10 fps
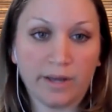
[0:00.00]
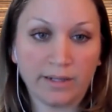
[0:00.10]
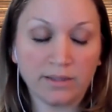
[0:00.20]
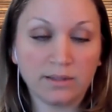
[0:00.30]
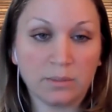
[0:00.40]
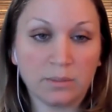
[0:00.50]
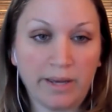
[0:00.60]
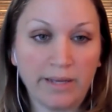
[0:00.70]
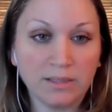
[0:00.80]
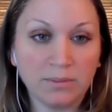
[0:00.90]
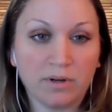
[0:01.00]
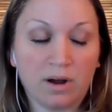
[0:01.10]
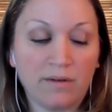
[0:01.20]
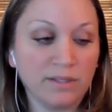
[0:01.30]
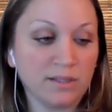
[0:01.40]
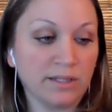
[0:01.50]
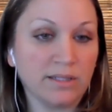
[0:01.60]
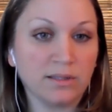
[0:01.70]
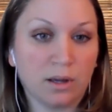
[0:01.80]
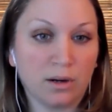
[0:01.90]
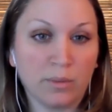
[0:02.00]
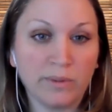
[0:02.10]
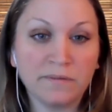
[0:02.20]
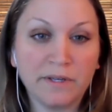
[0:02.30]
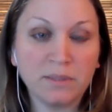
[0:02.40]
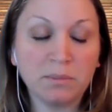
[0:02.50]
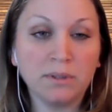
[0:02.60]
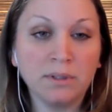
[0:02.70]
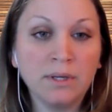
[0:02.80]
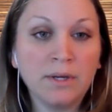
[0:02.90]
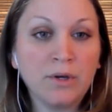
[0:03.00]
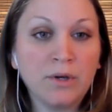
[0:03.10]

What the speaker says: that's the best, but obviously it's not always feasible.